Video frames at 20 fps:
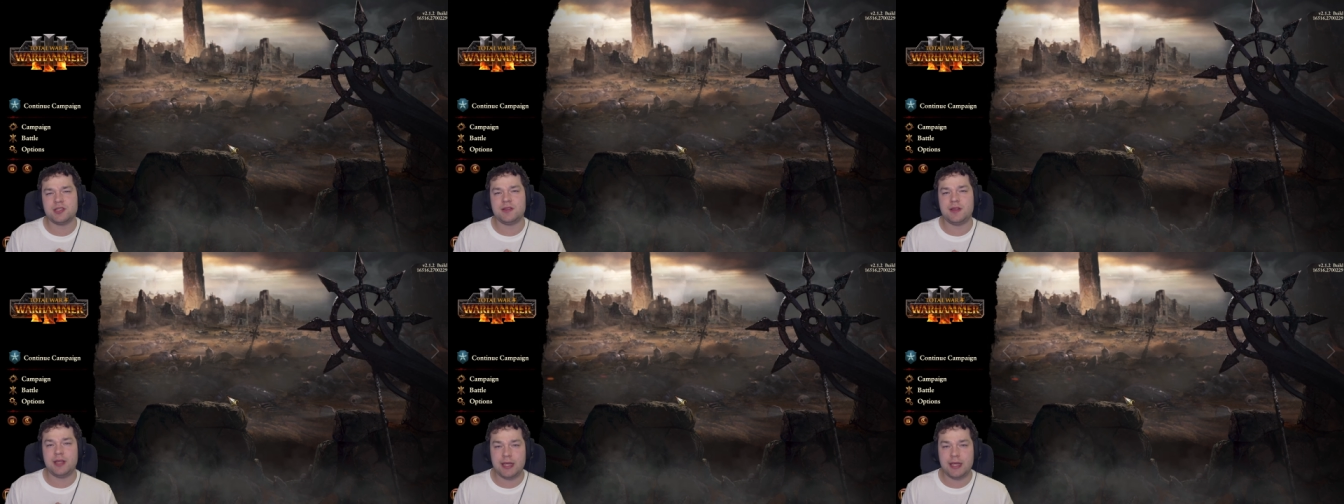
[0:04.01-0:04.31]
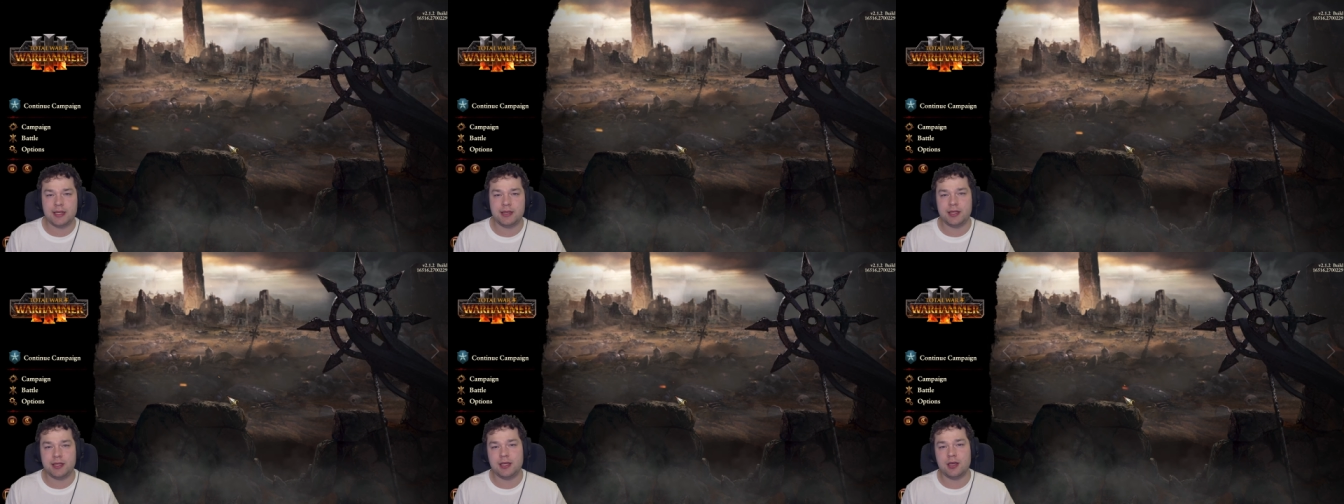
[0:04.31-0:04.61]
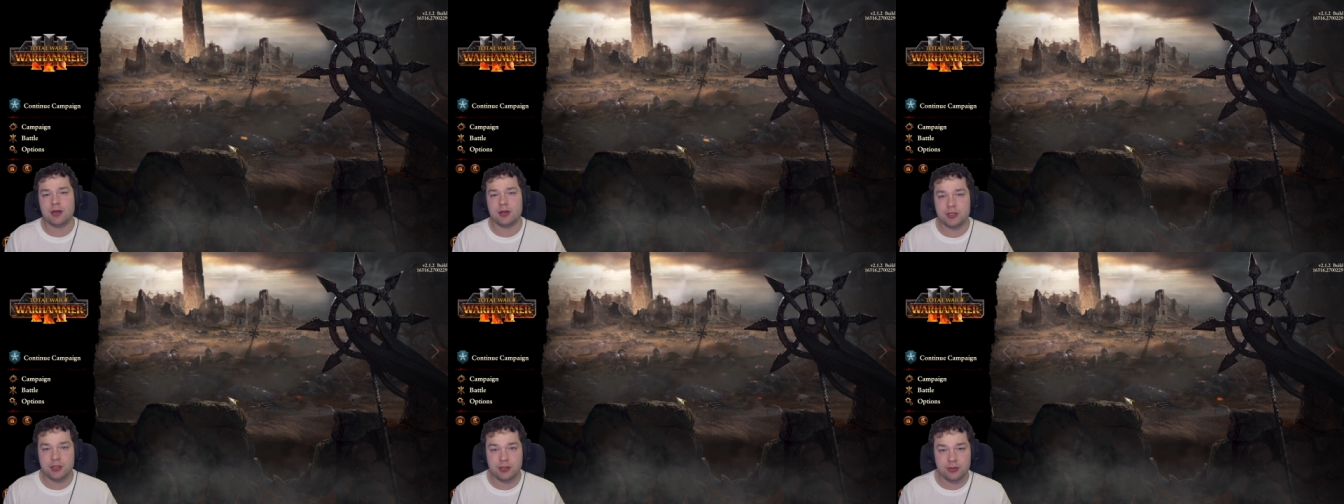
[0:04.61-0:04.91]

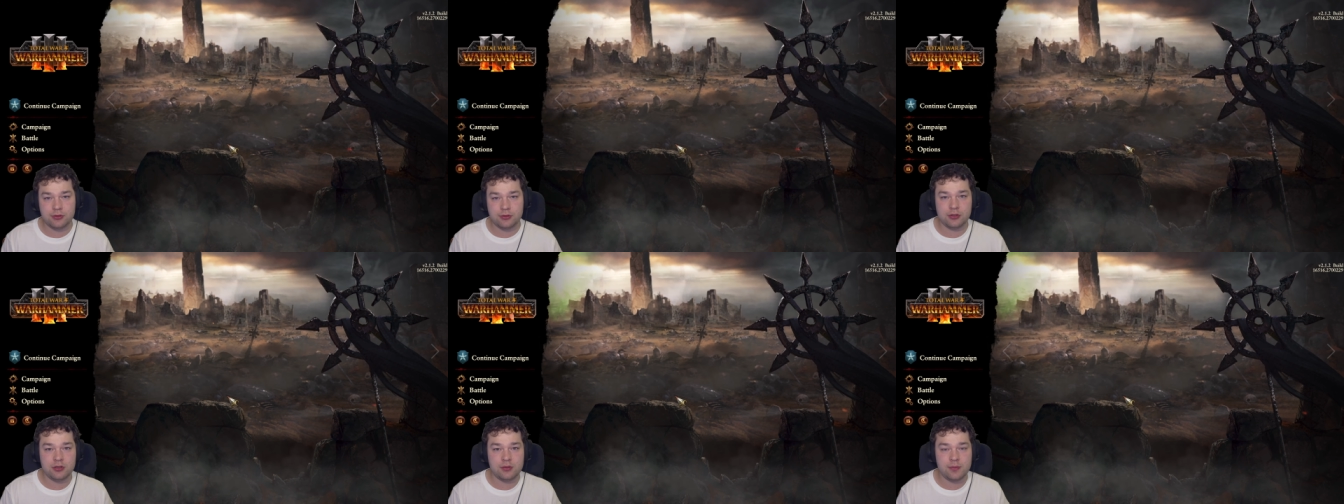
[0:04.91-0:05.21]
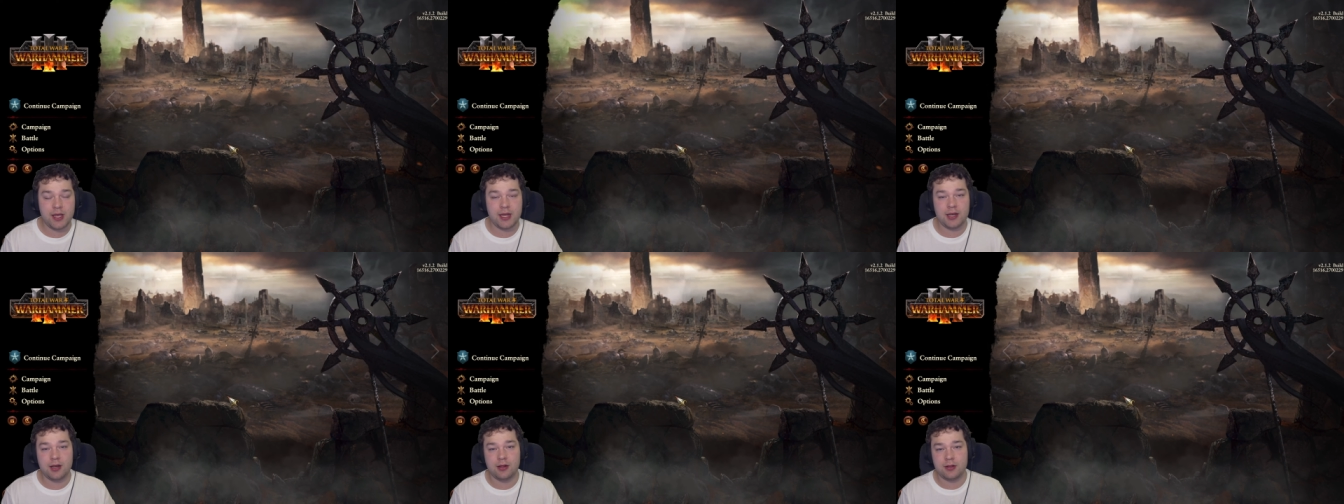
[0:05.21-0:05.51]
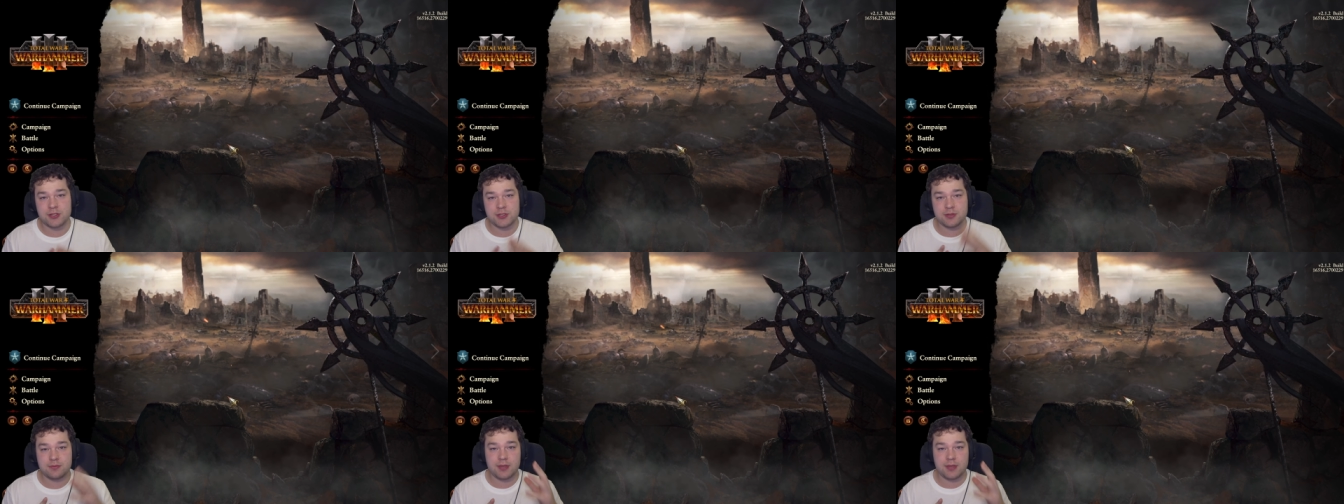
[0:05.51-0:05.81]
daily on YouTube and
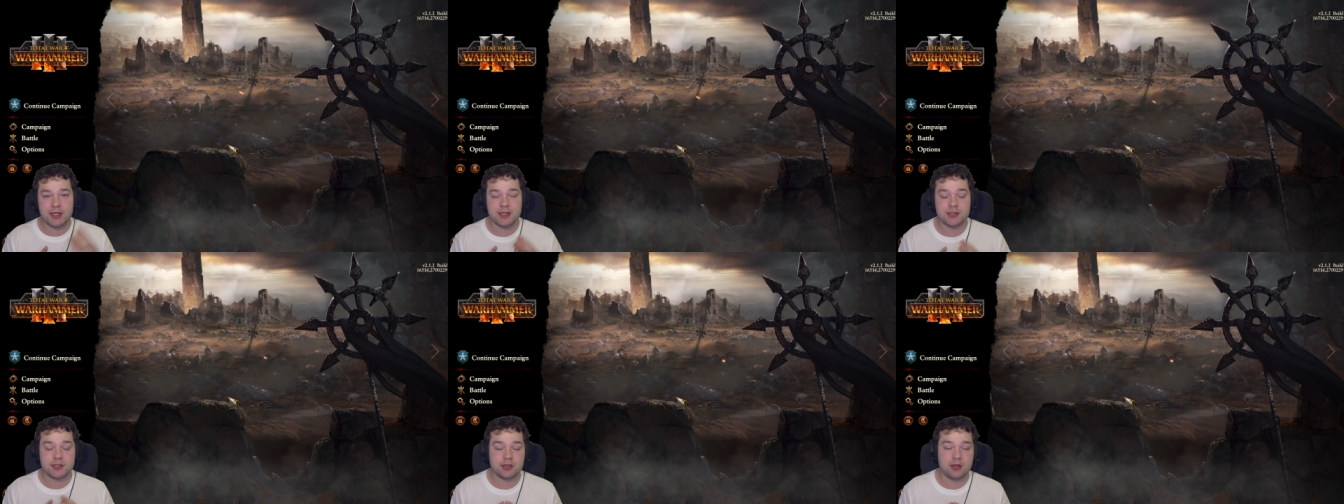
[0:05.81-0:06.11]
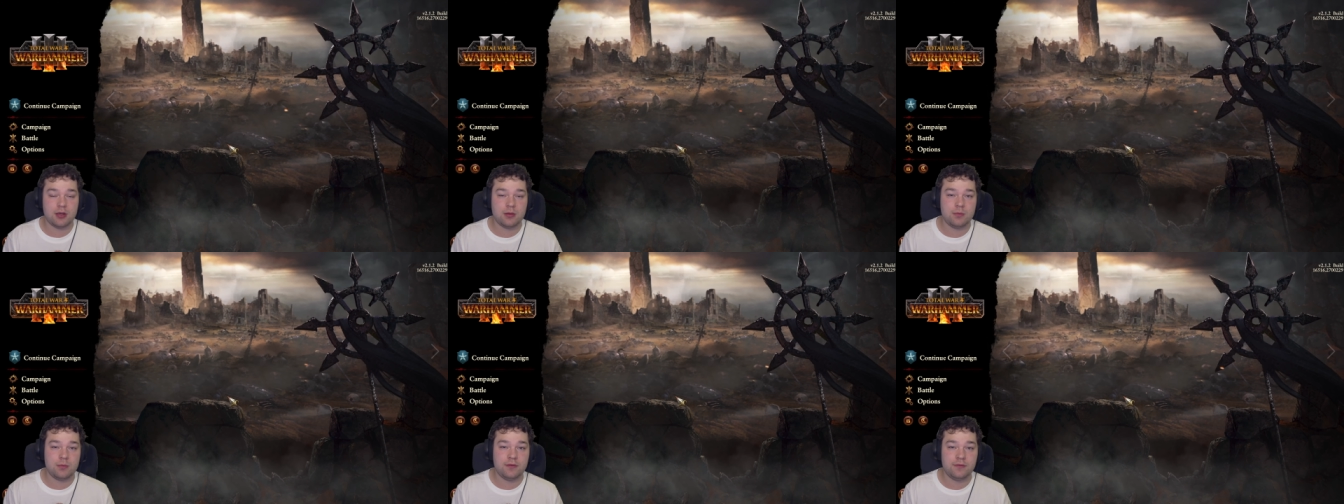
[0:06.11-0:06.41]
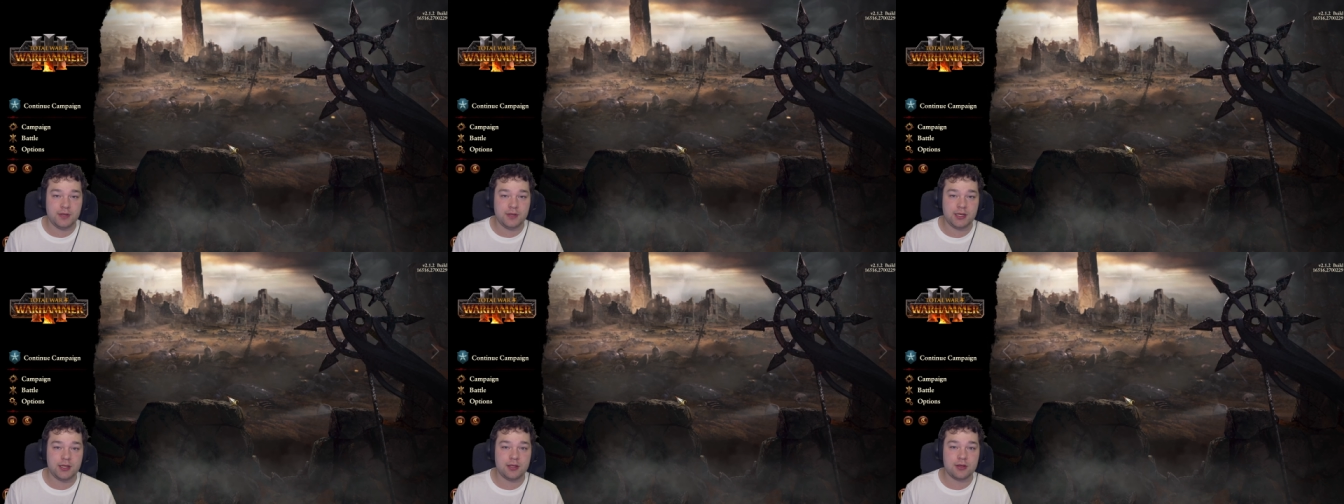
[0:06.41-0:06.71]
also make
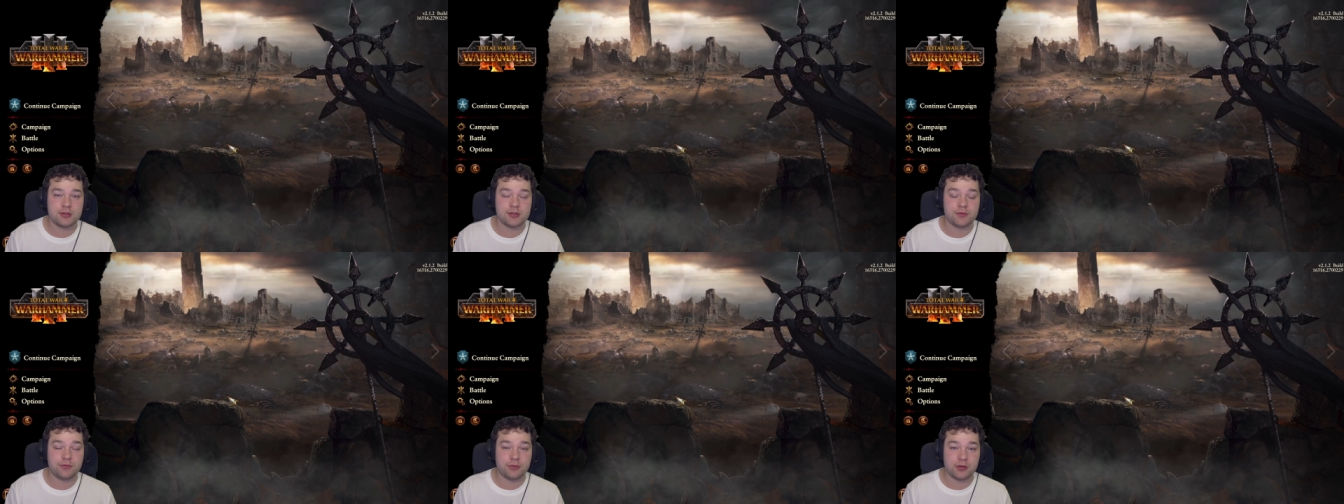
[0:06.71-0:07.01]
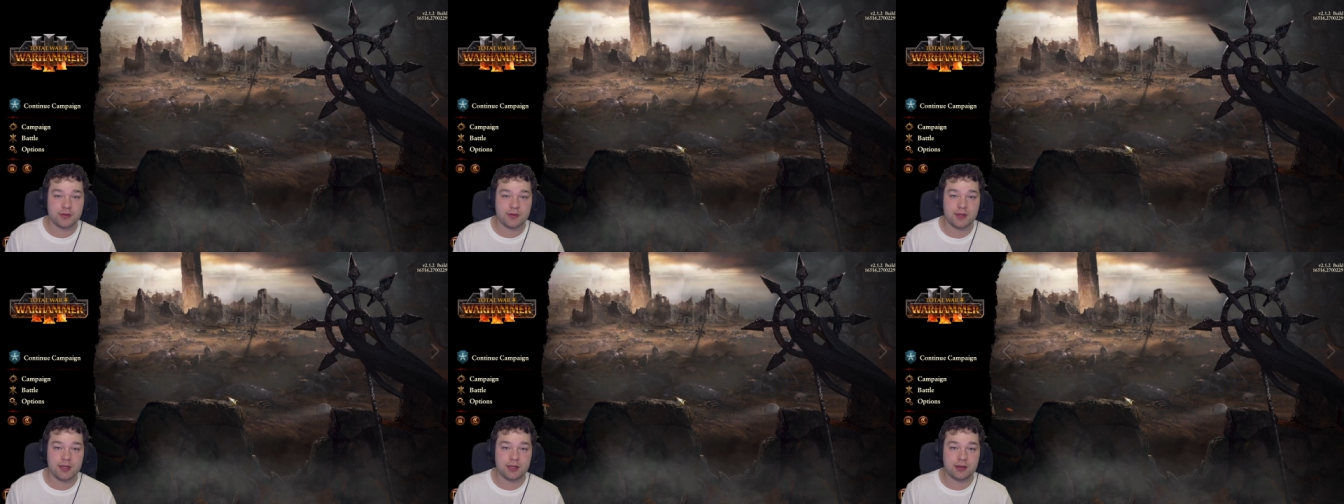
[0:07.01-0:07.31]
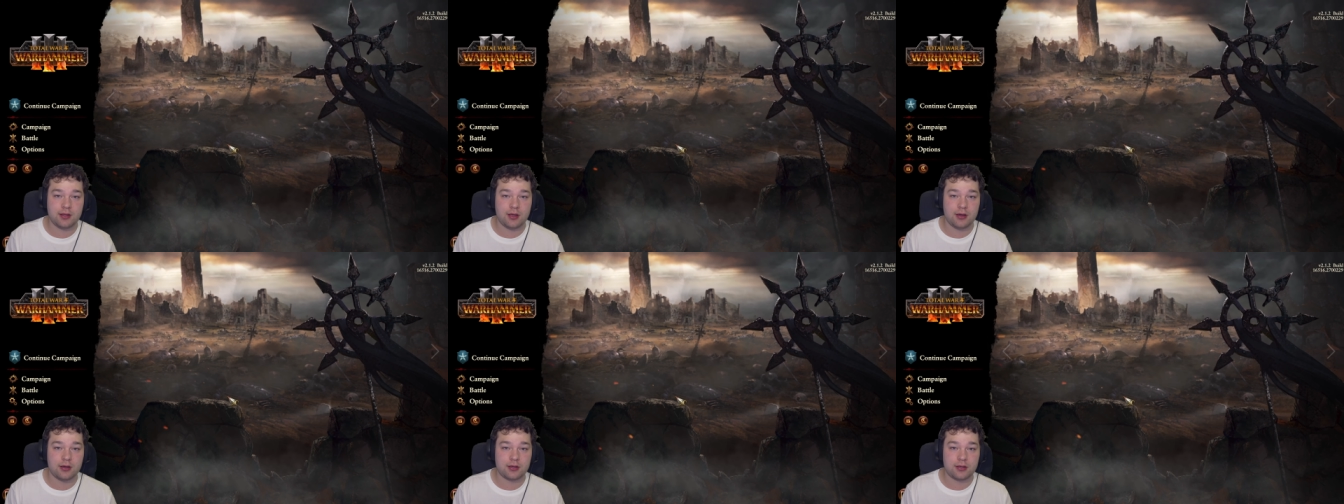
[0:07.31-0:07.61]
some videos for
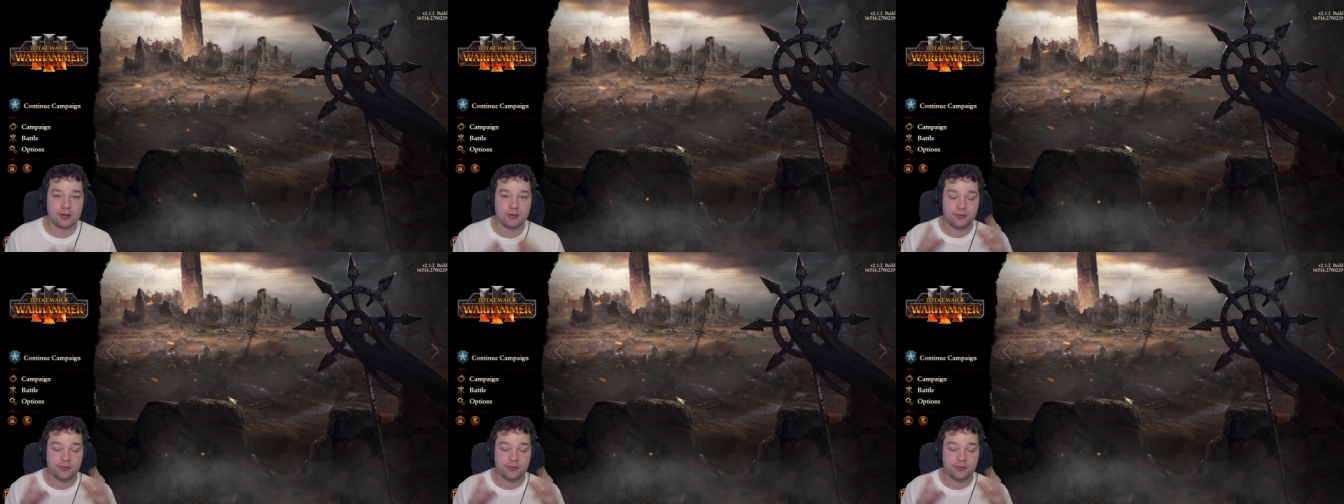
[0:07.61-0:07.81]
TikTok